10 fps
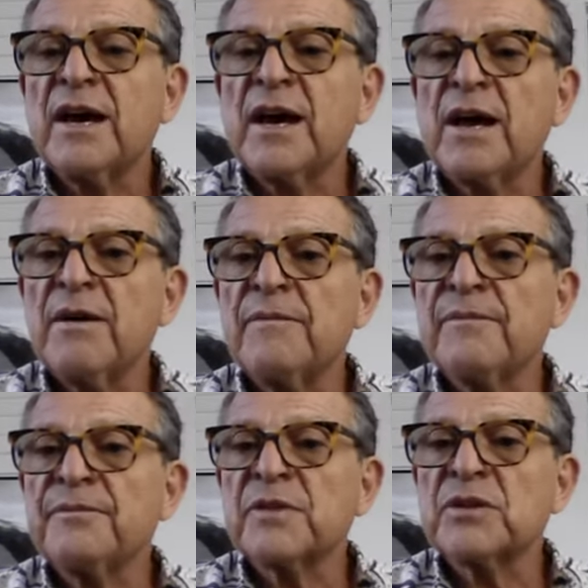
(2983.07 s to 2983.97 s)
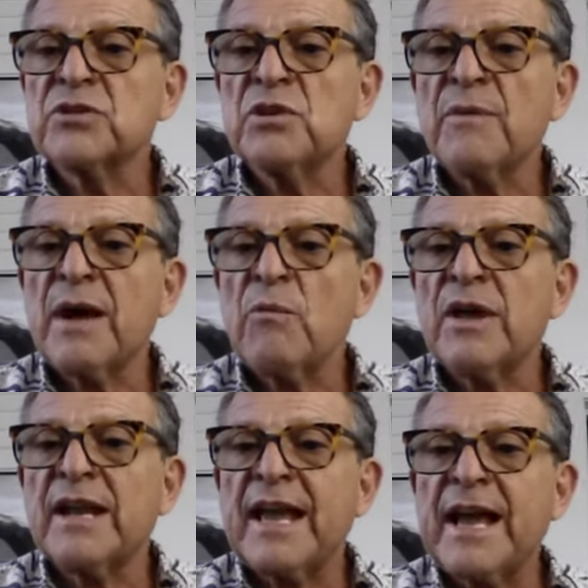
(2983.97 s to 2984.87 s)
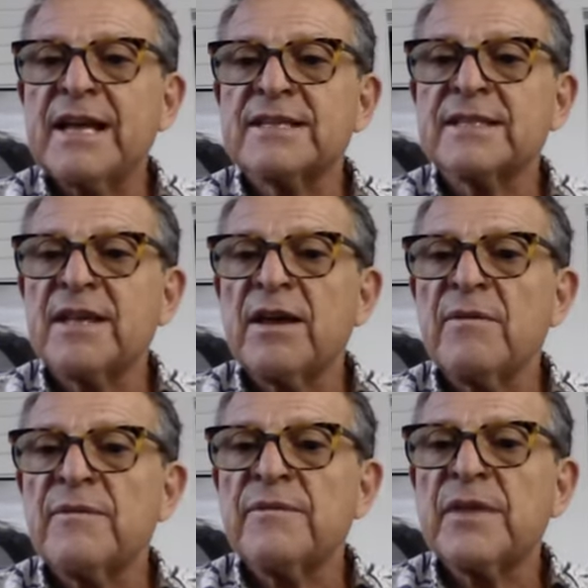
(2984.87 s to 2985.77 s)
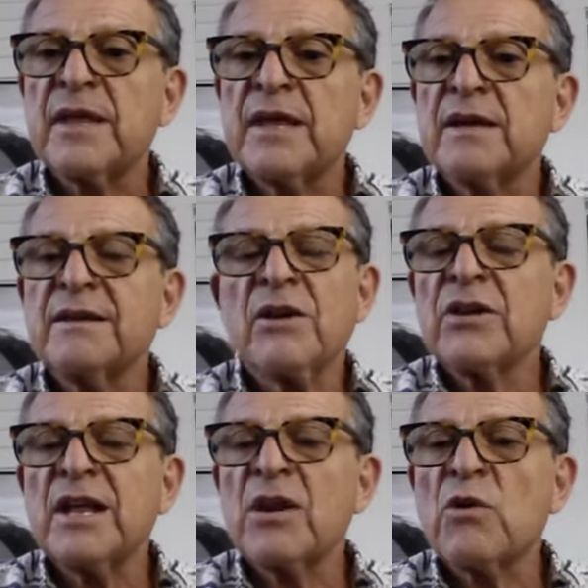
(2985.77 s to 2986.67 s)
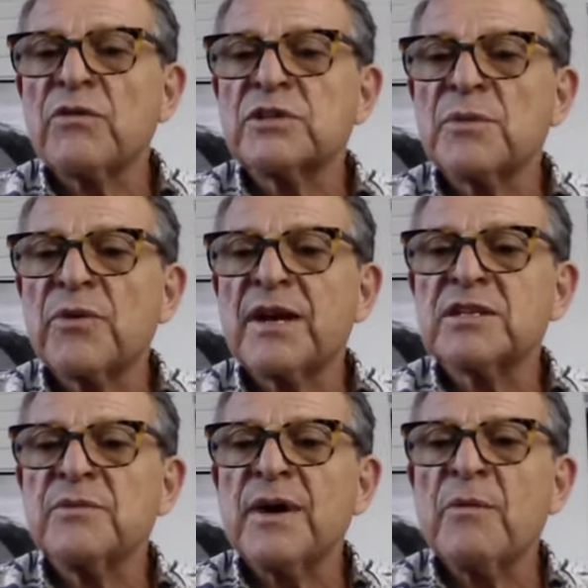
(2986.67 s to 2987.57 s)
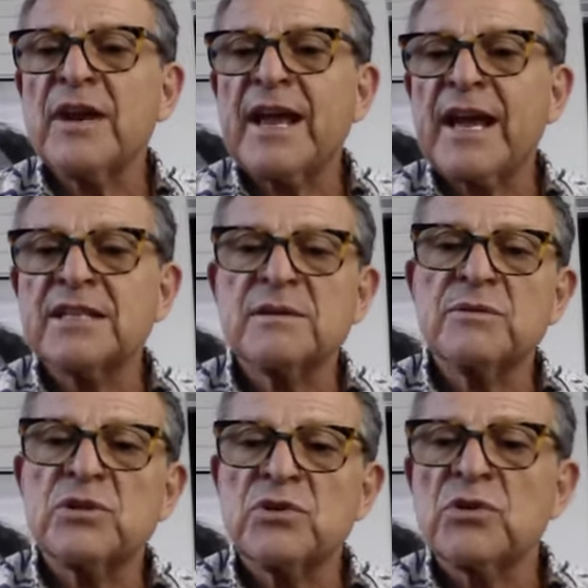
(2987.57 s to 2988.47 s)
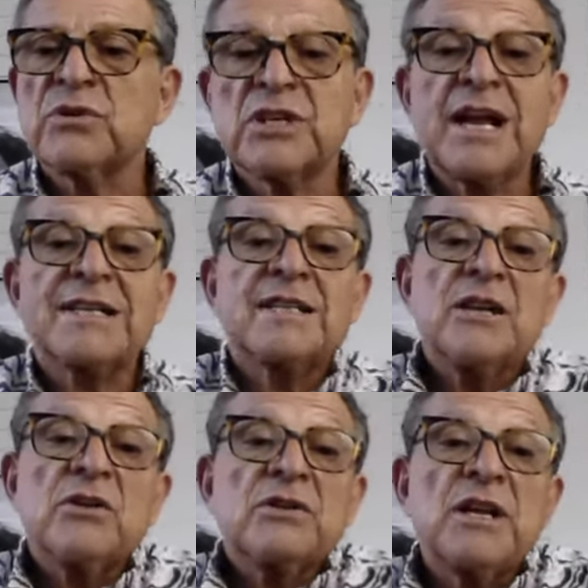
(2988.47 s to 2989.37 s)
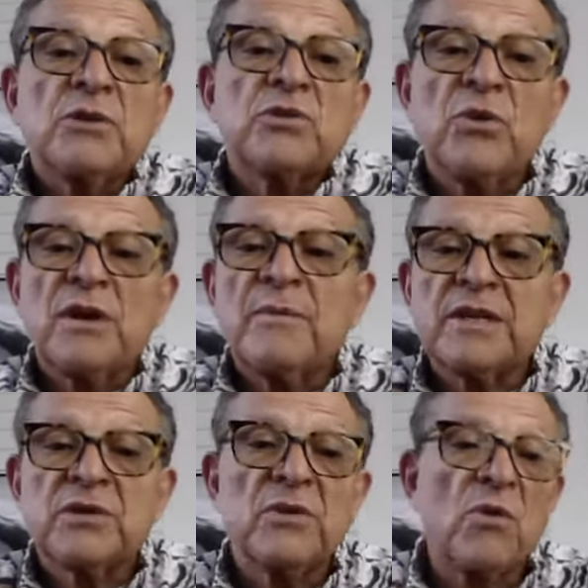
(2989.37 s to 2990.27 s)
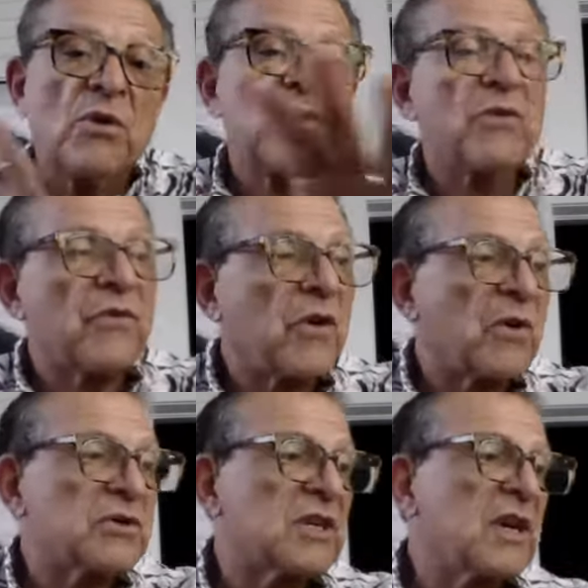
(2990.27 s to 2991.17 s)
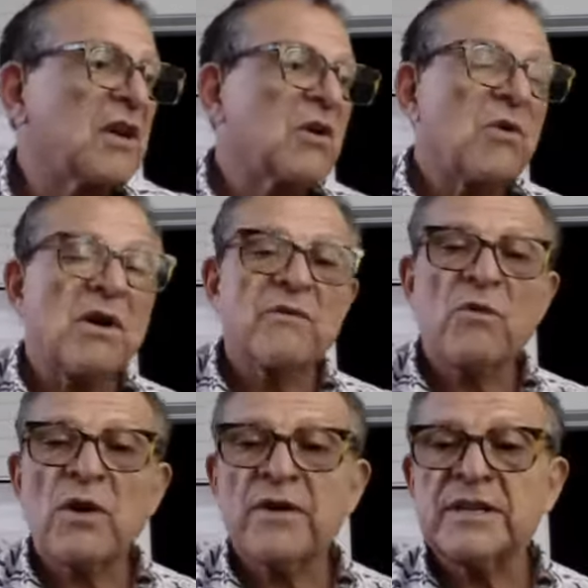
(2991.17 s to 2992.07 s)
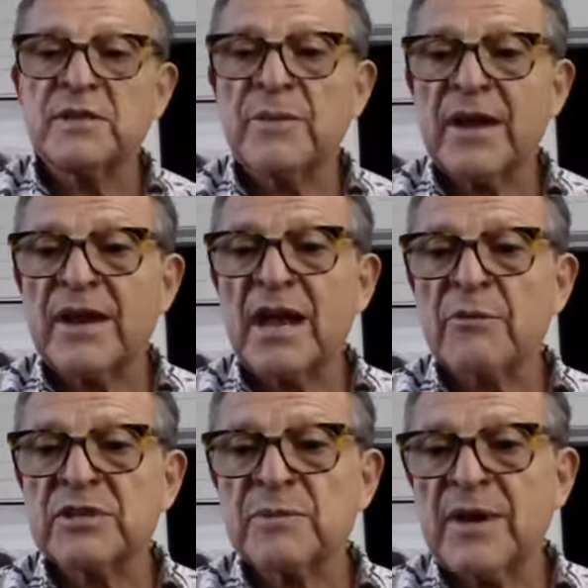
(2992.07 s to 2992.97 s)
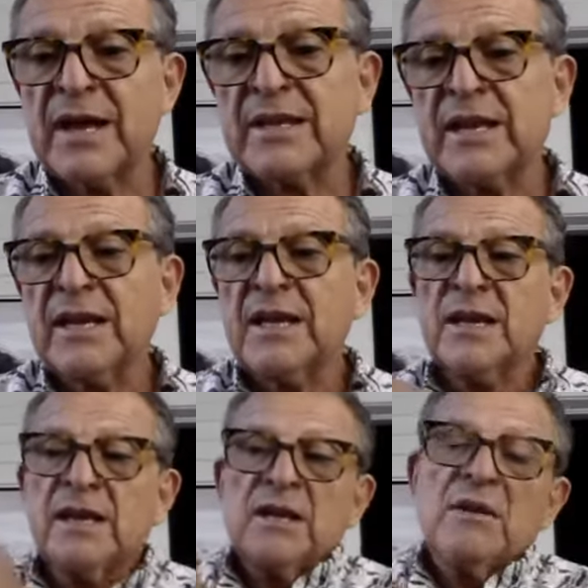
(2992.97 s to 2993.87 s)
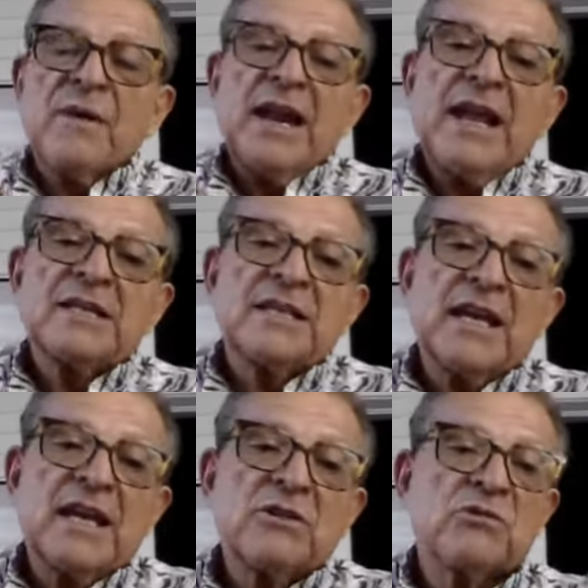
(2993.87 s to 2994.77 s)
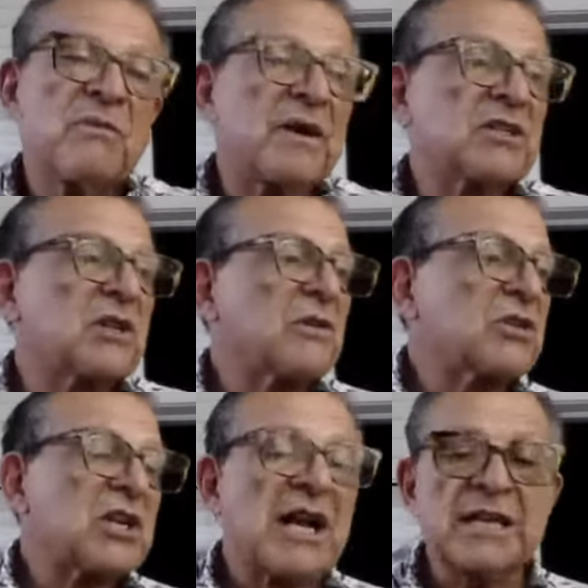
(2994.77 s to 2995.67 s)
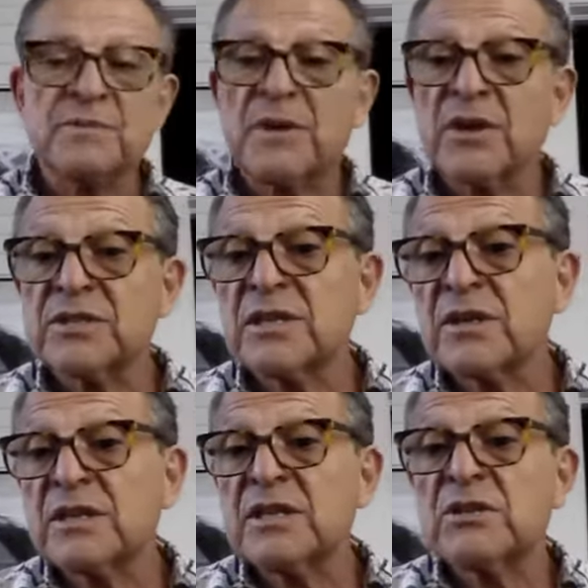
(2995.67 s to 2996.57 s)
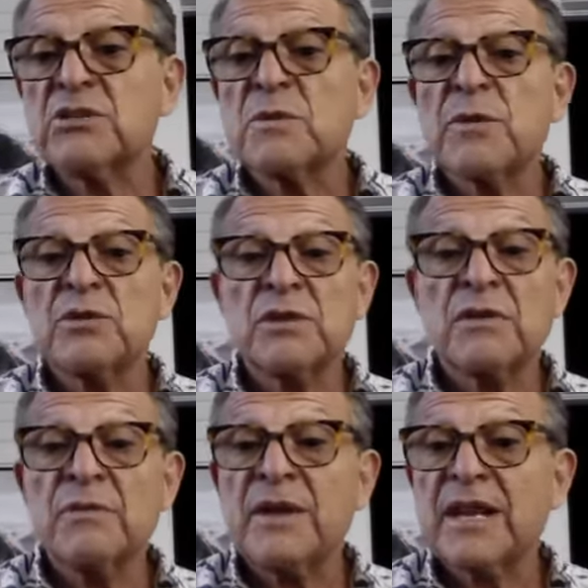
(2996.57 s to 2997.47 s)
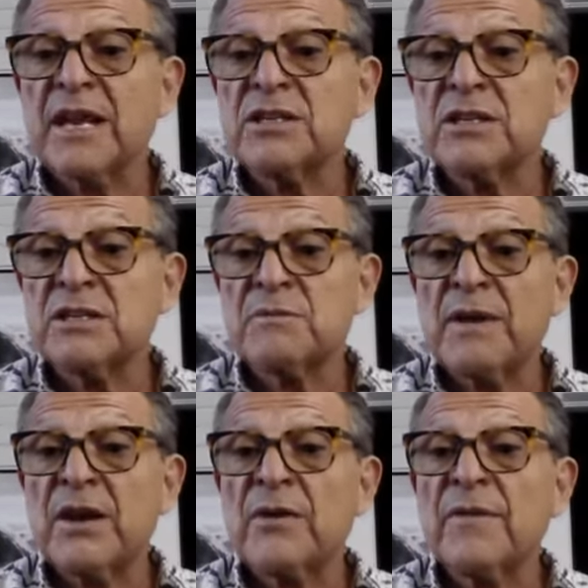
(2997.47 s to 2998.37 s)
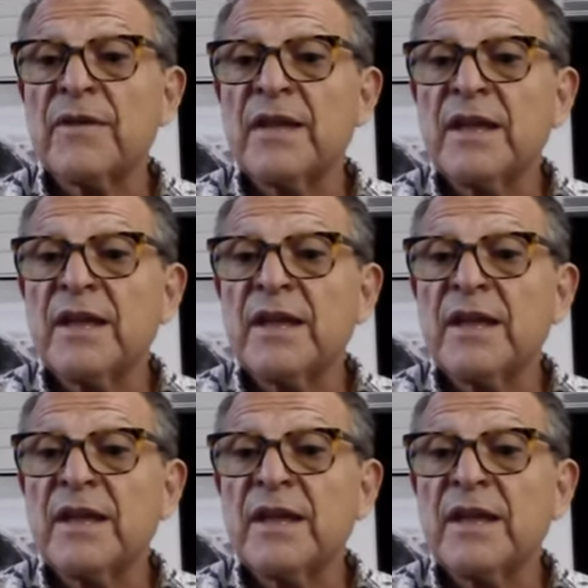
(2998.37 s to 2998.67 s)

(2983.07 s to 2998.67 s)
So you might want to ask them, no, you're not oversuppressed. You might want to ask them to do your shots in your deltoid muscle. All you folks who have worries about not responding, you might ask to get intramuscular shots because the distribution of the medication is better.